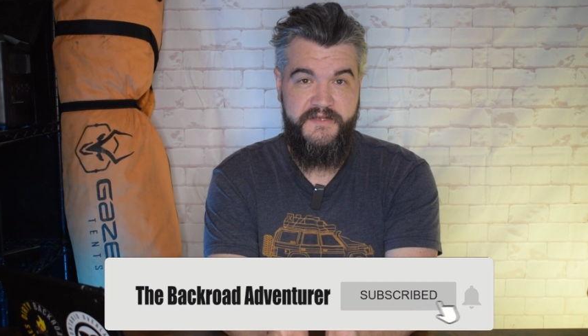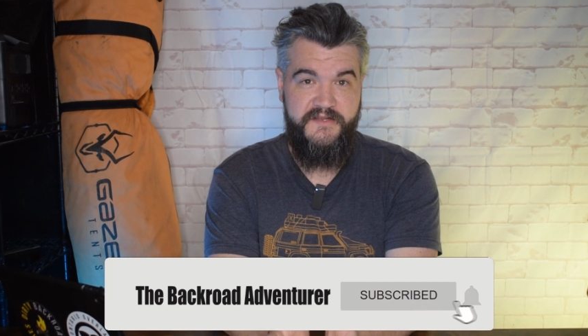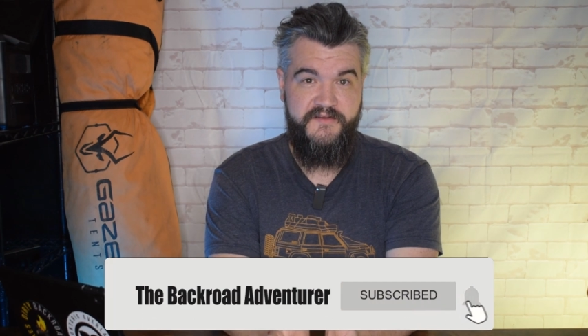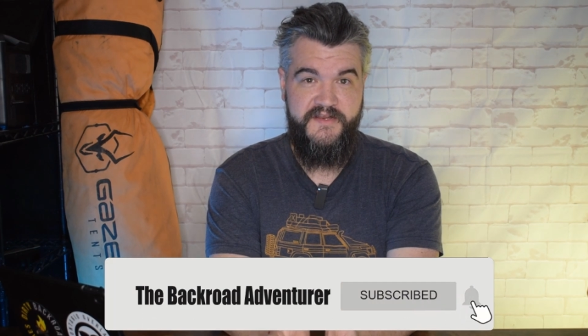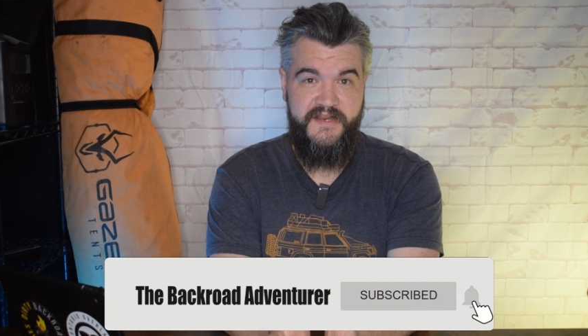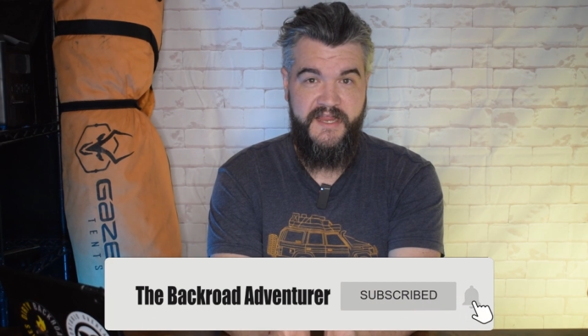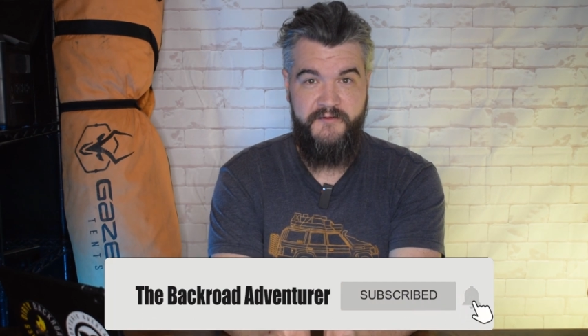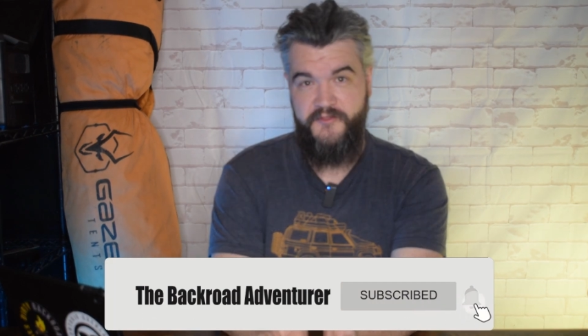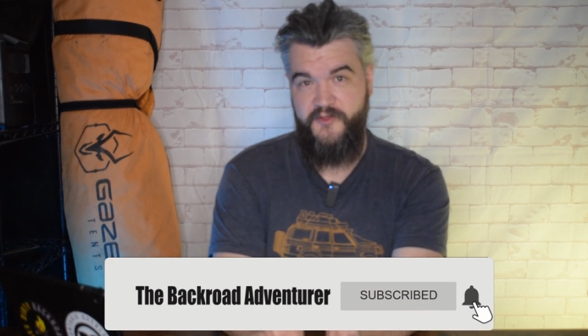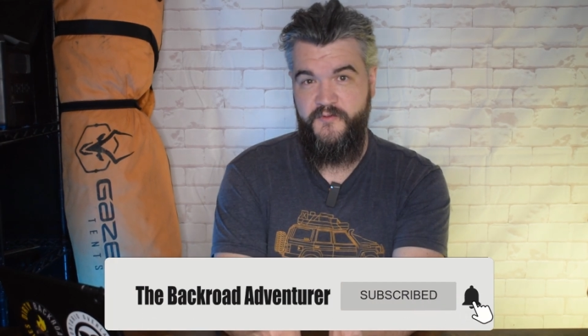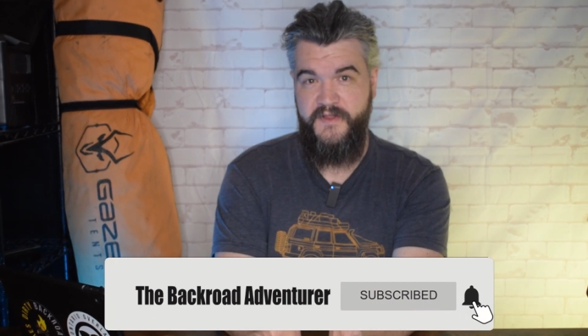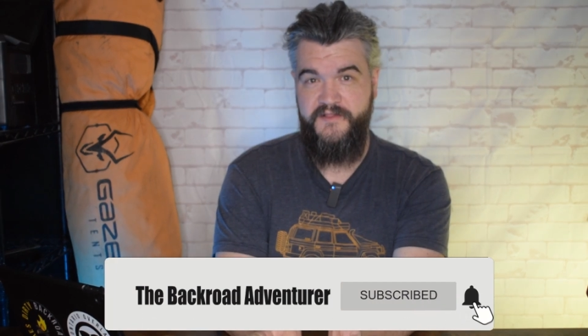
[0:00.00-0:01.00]
to you today with a
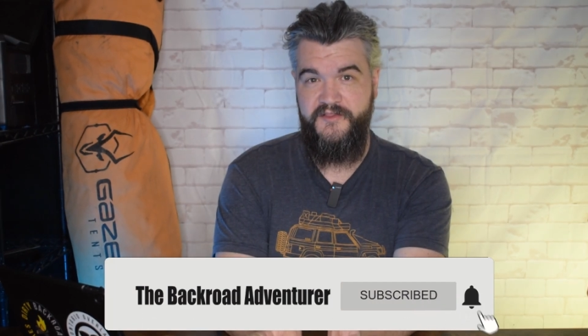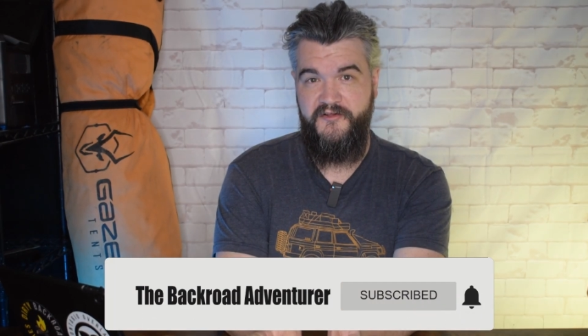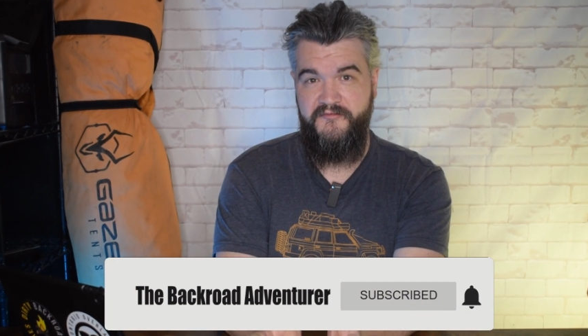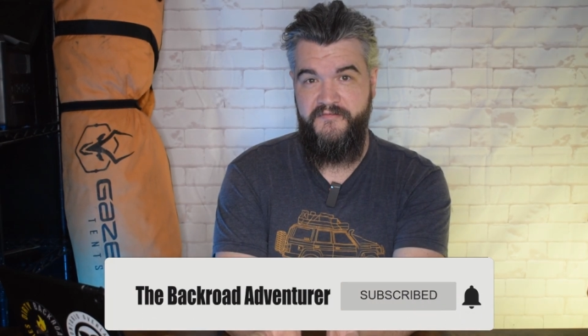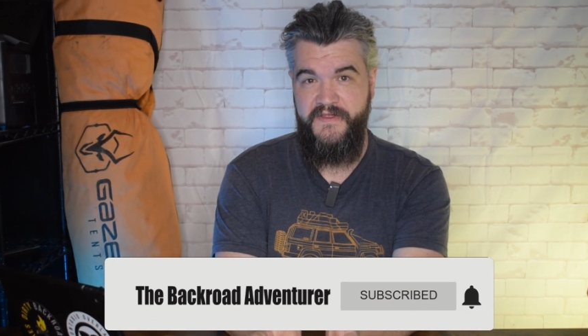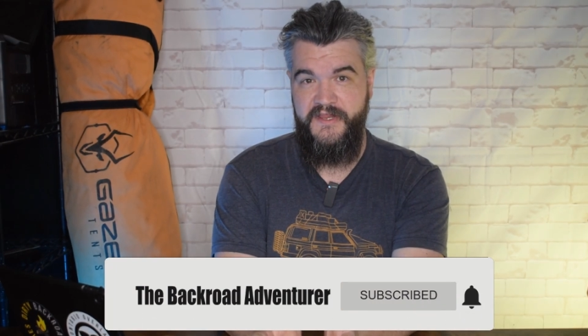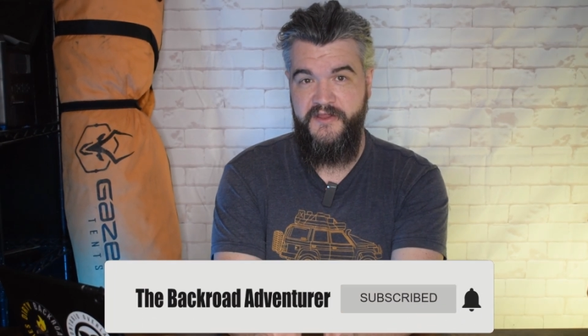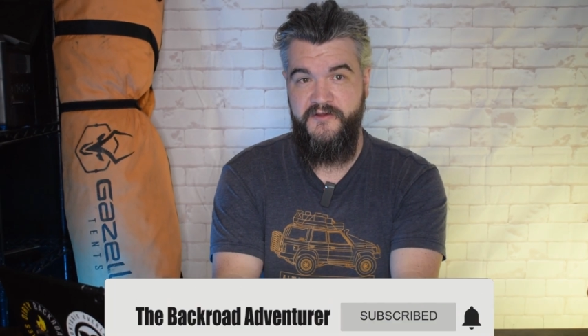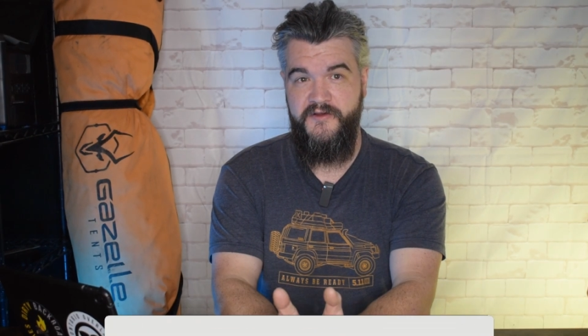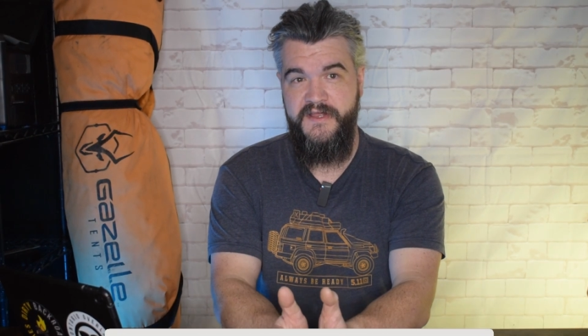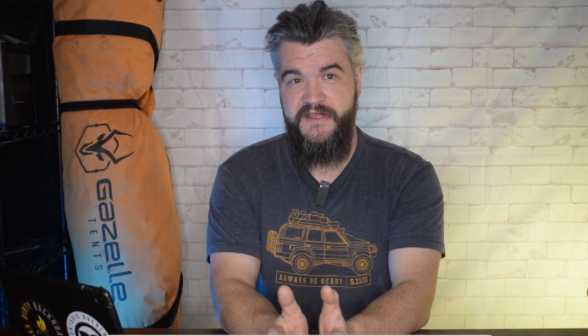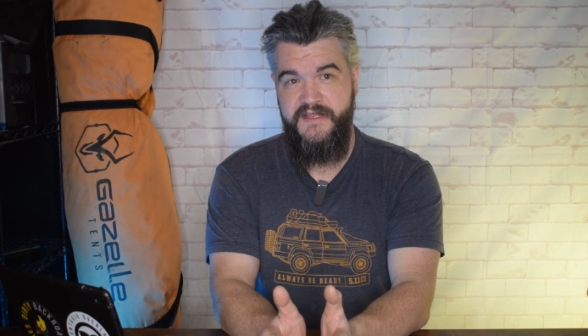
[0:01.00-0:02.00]
quick little video